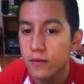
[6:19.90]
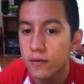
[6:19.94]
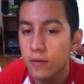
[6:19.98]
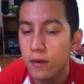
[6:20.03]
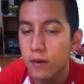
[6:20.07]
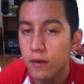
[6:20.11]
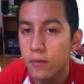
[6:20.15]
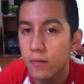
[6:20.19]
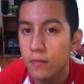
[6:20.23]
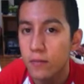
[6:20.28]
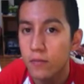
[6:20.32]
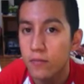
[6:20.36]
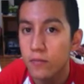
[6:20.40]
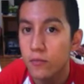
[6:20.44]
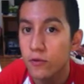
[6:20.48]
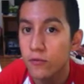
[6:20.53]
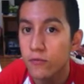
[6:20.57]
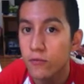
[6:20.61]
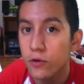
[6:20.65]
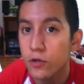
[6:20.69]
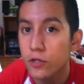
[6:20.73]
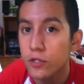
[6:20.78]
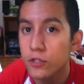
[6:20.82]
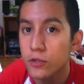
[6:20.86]
I'm
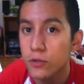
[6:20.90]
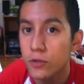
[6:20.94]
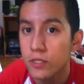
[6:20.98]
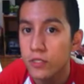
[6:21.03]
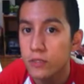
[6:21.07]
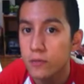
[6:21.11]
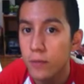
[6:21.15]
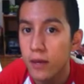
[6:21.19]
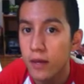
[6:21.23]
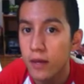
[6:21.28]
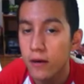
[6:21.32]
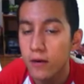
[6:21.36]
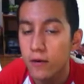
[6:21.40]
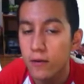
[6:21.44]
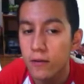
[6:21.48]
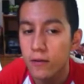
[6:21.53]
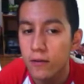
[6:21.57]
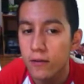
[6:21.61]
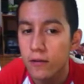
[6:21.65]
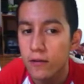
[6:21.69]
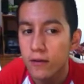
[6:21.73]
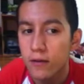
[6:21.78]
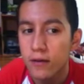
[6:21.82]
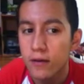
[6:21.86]
referred to as
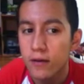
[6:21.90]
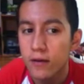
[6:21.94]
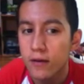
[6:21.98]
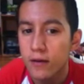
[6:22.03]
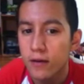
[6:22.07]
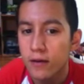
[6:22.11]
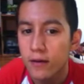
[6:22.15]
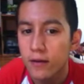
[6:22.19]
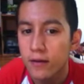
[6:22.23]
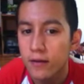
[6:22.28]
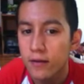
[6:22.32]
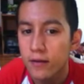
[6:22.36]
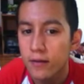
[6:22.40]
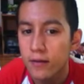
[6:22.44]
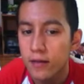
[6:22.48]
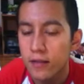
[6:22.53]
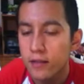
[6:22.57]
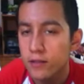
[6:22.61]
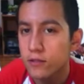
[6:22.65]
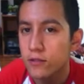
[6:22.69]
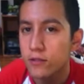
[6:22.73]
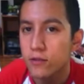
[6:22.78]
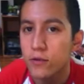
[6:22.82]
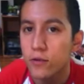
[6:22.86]
male,
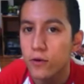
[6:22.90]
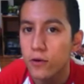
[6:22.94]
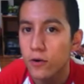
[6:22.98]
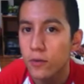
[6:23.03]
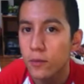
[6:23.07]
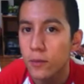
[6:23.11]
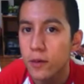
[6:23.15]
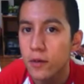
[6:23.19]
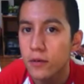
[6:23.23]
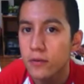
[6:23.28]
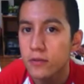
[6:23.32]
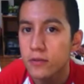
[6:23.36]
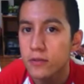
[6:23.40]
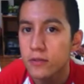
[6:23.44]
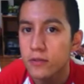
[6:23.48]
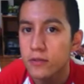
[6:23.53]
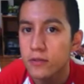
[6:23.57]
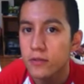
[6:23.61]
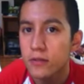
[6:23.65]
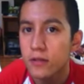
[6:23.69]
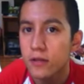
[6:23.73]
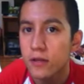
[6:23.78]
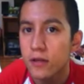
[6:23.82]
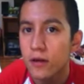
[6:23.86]
let's do hormones,
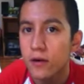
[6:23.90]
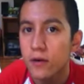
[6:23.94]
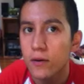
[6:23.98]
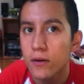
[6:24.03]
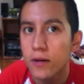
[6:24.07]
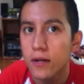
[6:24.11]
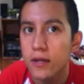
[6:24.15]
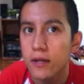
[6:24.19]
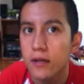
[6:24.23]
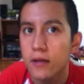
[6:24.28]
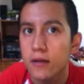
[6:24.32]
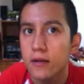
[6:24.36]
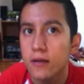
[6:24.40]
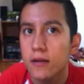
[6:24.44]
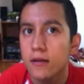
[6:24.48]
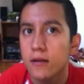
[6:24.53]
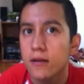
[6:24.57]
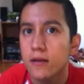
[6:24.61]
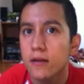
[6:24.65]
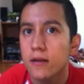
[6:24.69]
and